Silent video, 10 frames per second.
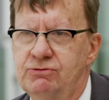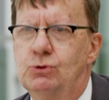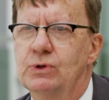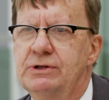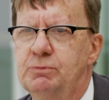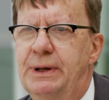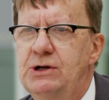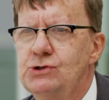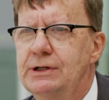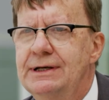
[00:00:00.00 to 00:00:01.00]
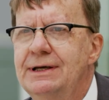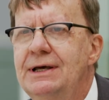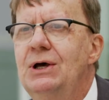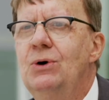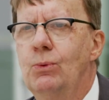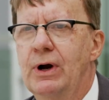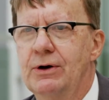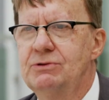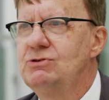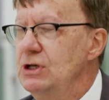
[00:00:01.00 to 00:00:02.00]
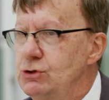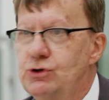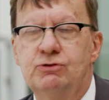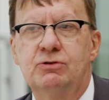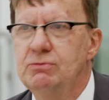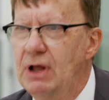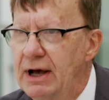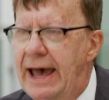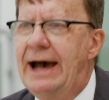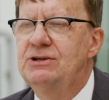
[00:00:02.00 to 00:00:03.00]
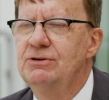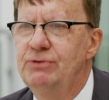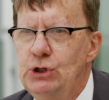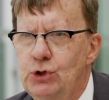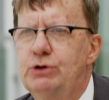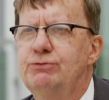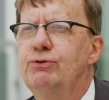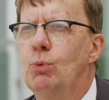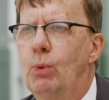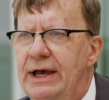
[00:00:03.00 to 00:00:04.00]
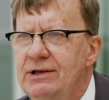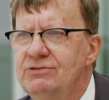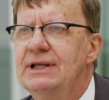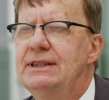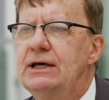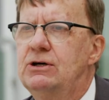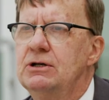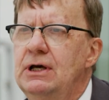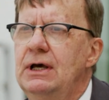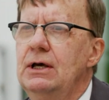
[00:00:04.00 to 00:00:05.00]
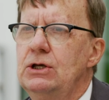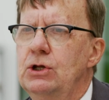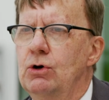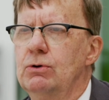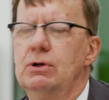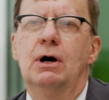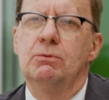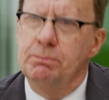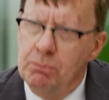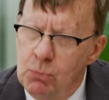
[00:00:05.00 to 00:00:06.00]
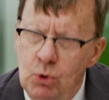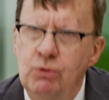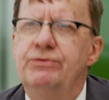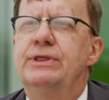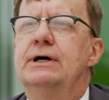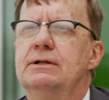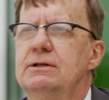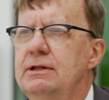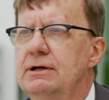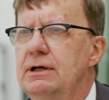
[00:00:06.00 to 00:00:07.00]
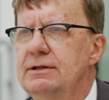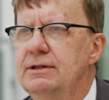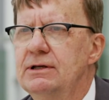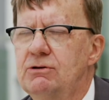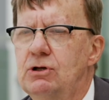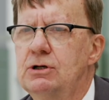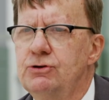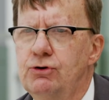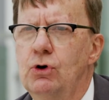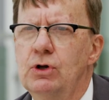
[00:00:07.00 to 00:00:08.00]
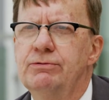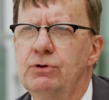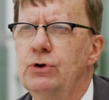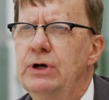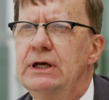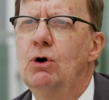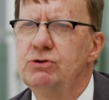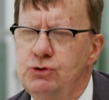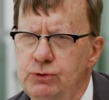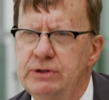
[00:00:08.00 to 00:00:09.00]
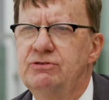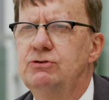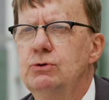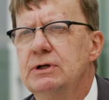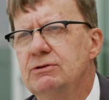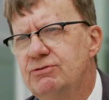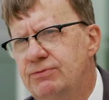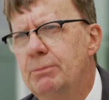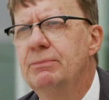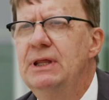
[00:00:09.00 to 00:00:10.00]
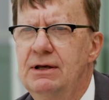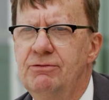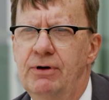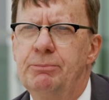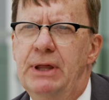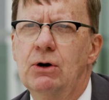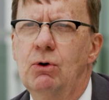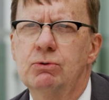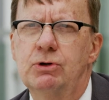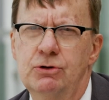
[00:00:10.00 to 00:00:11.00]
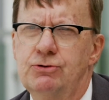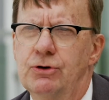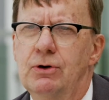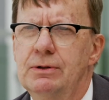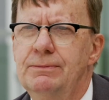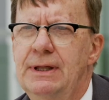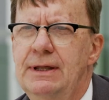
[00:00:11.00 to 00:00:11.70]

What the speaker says: school especially, where teachers actively looked for ways that they could, move the control of learning to the students from their own control.